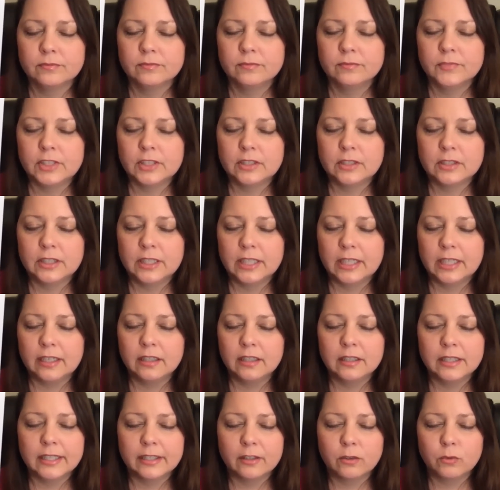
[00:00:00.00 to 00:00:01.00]

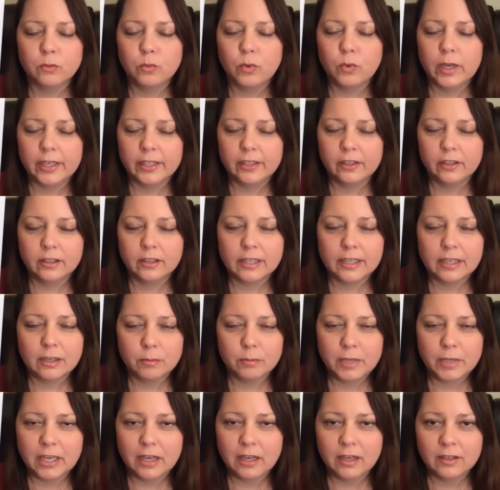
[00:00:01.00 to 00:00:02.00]
Declare like what you're going to
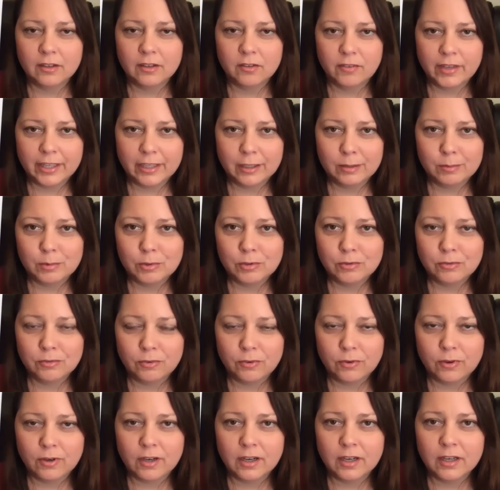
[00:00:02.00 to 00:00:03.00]
be unavailable
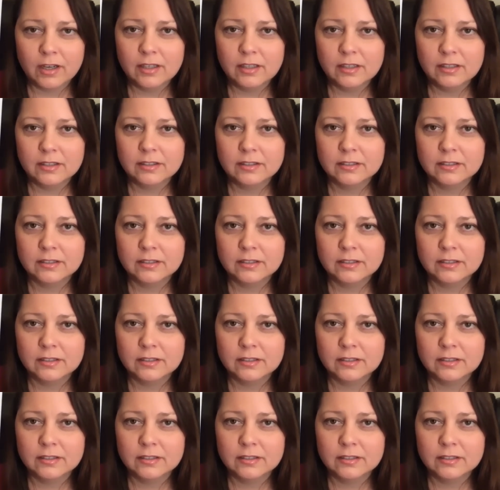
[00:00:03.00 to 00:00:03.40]
for,